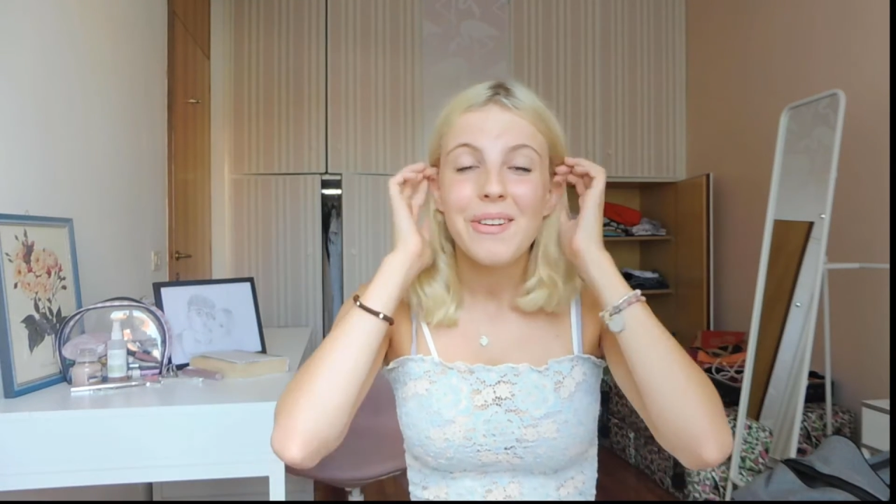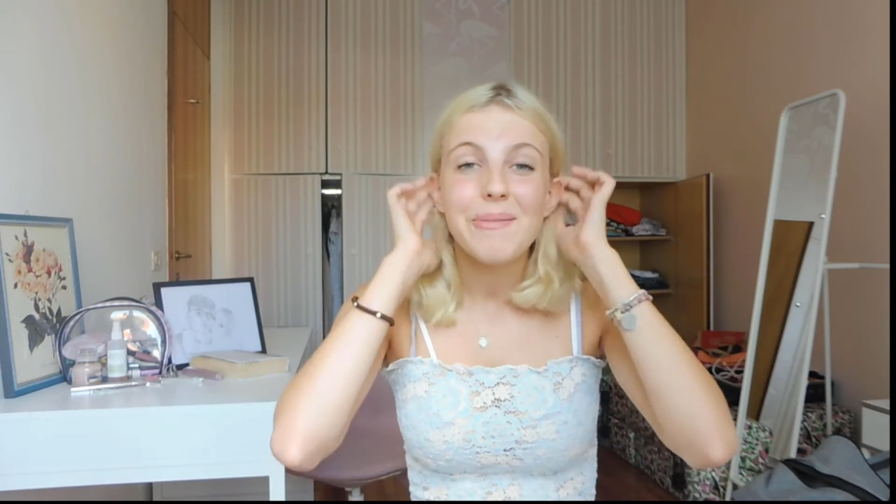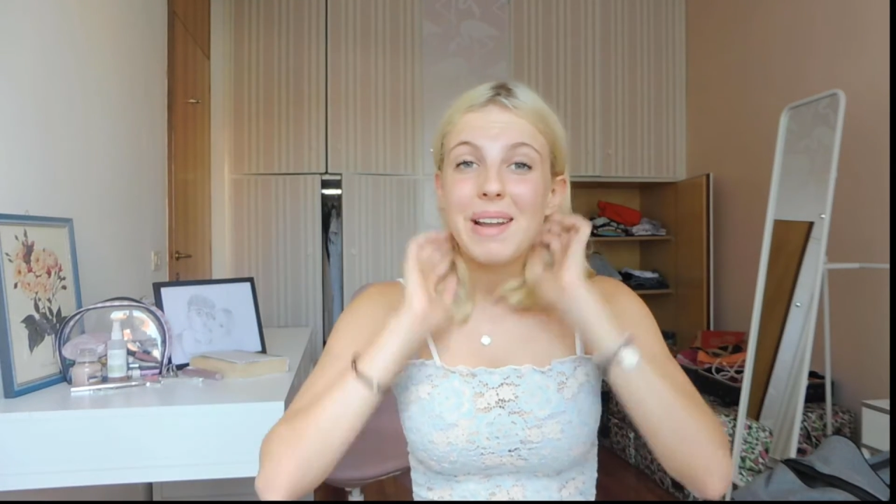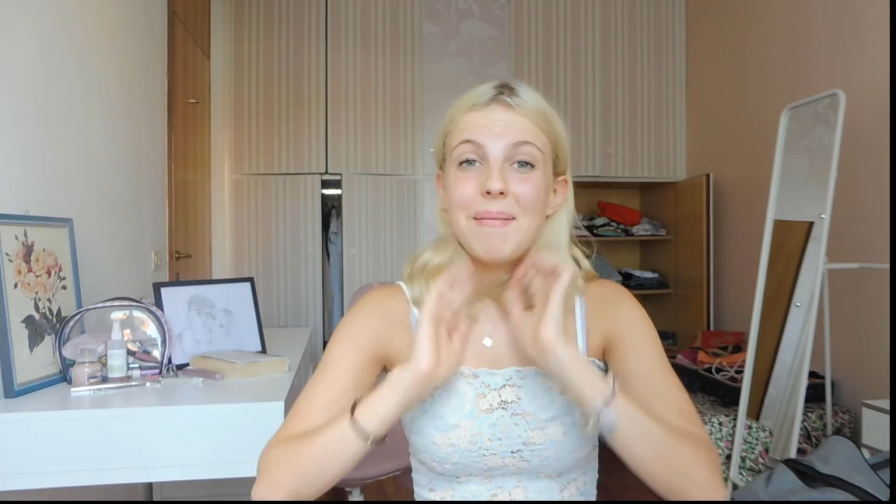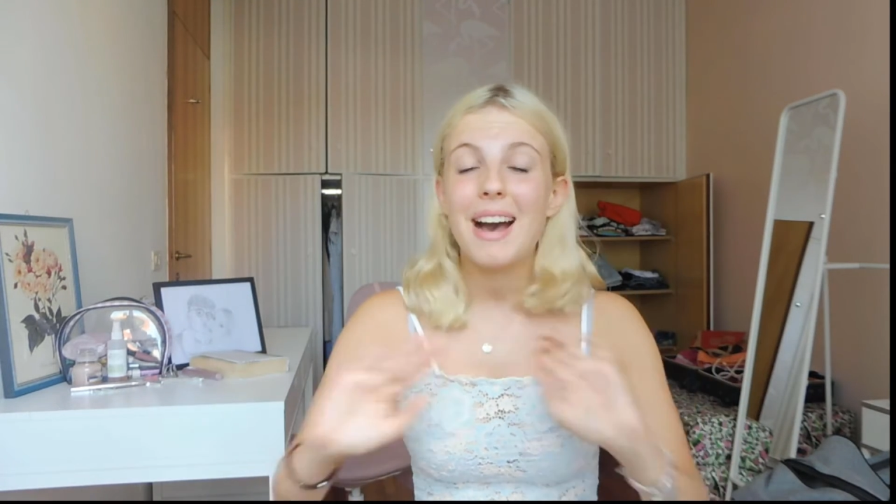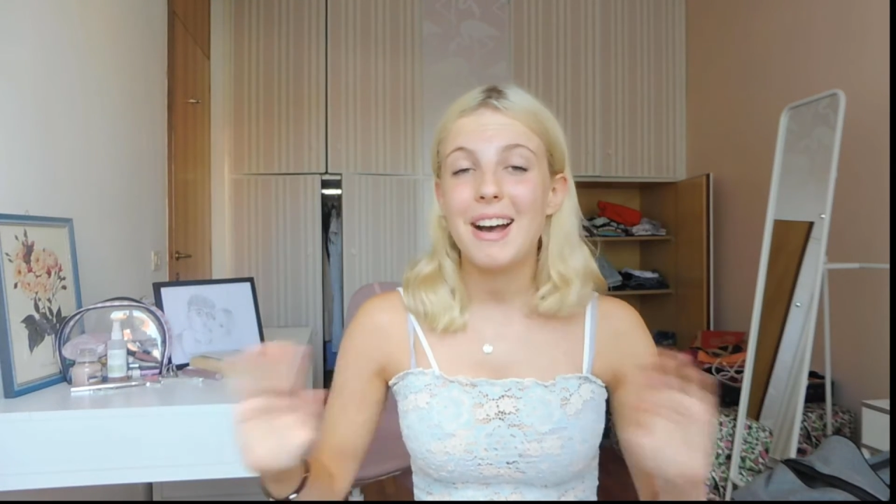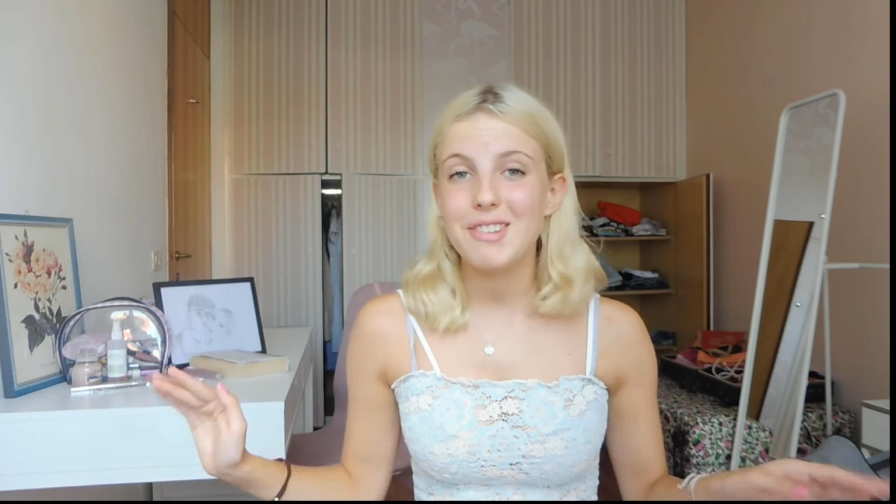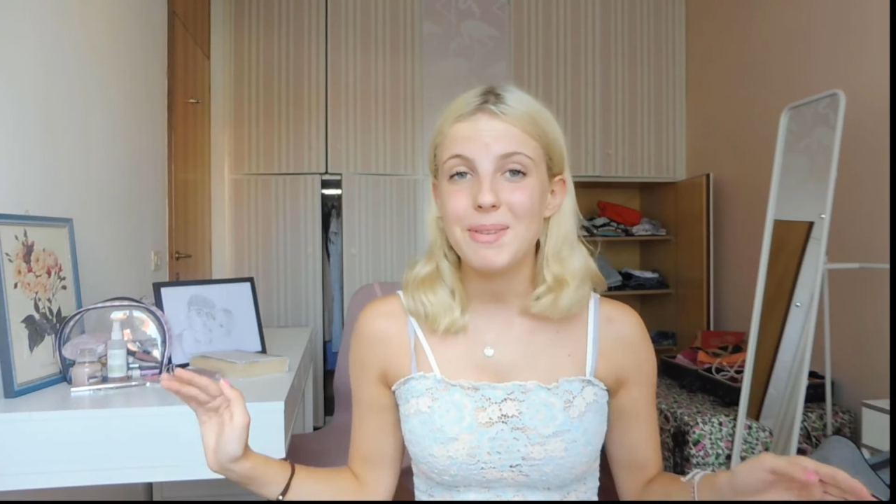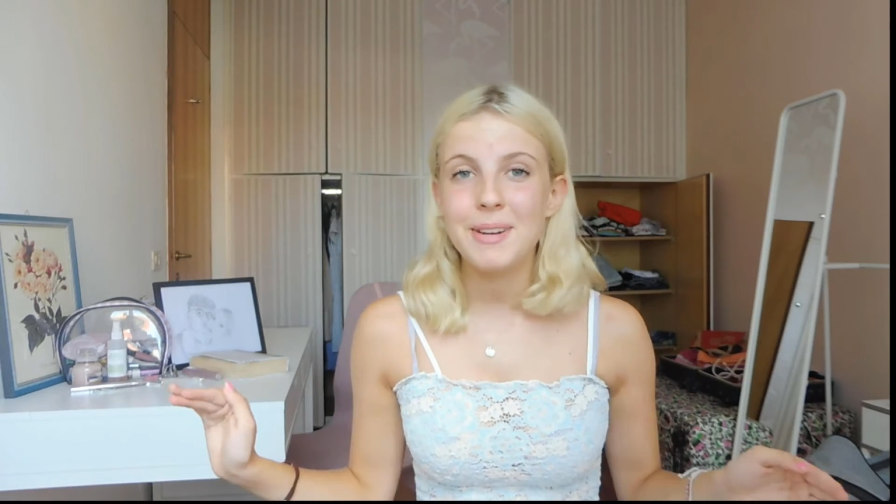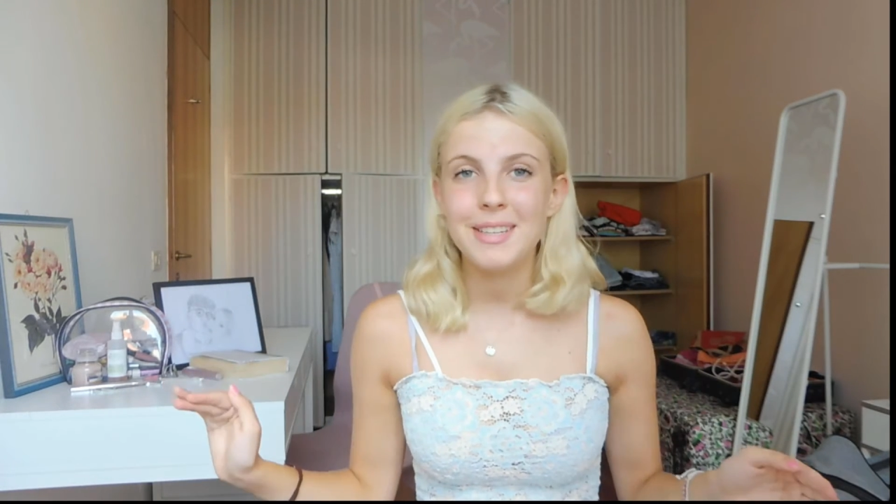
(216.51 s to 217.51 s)
but I'm
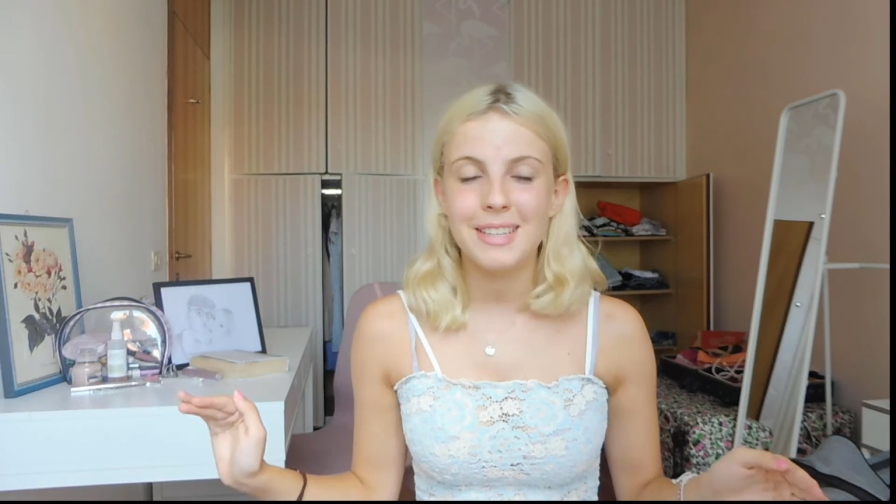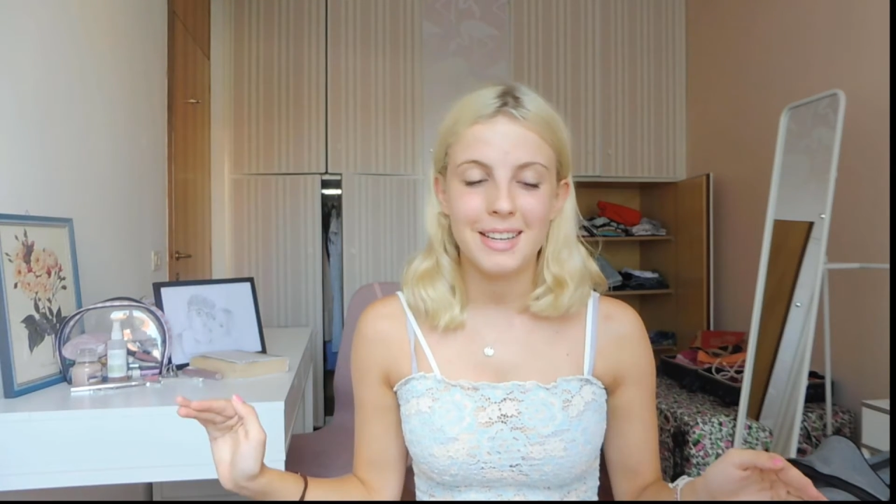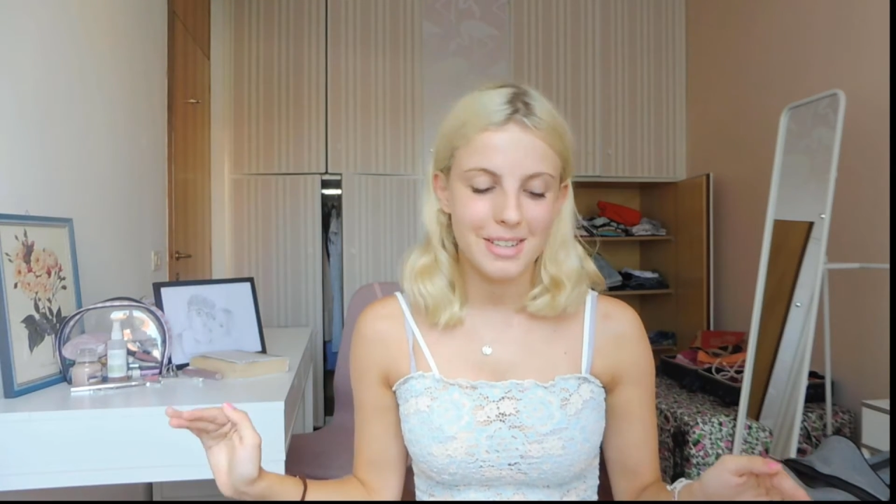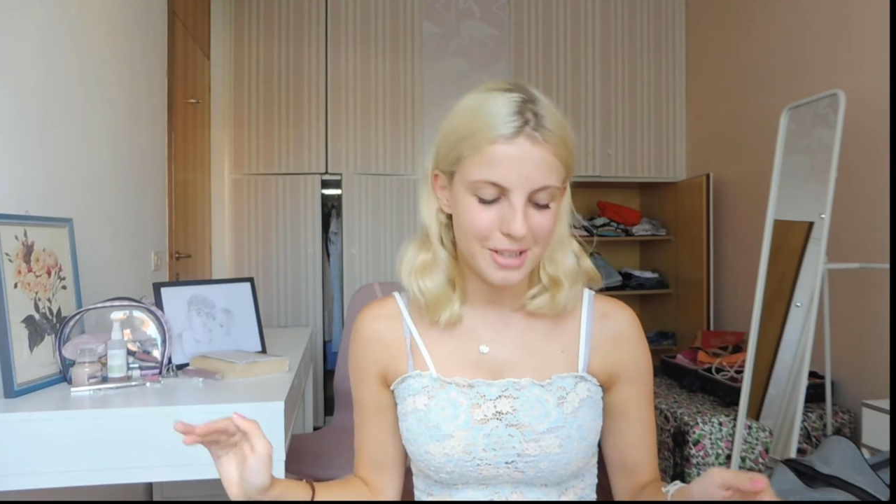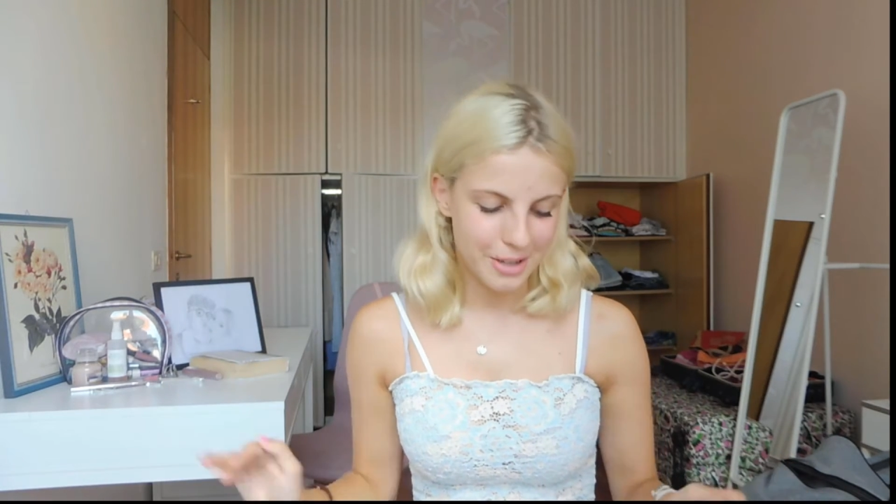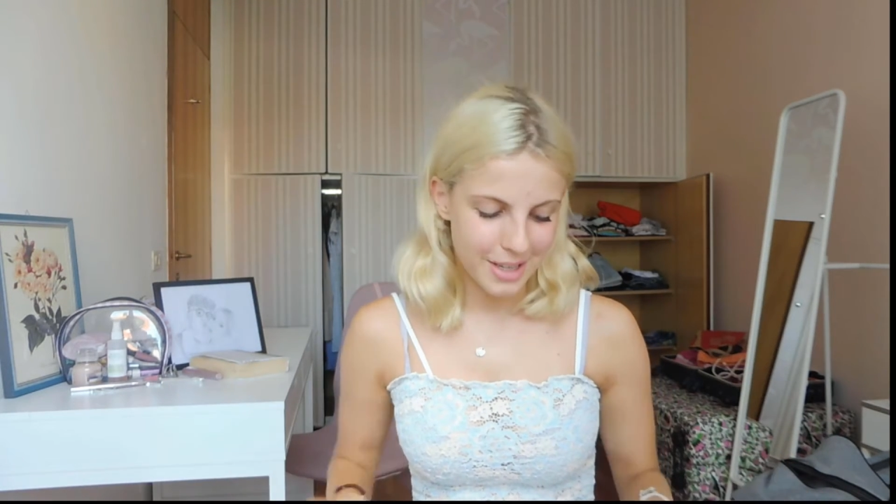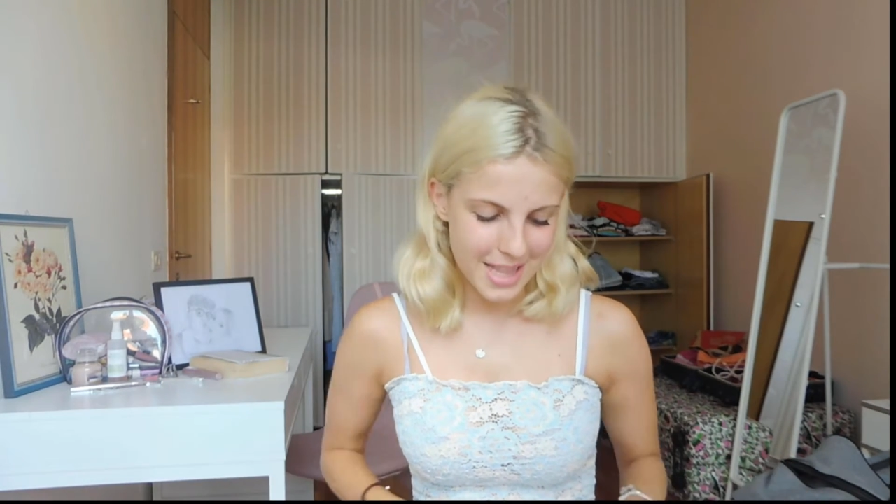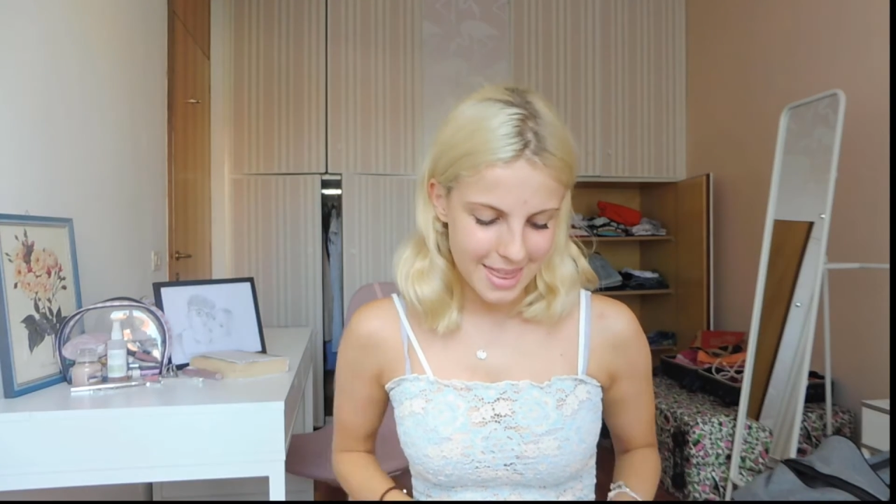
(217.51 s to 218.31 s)
100% sure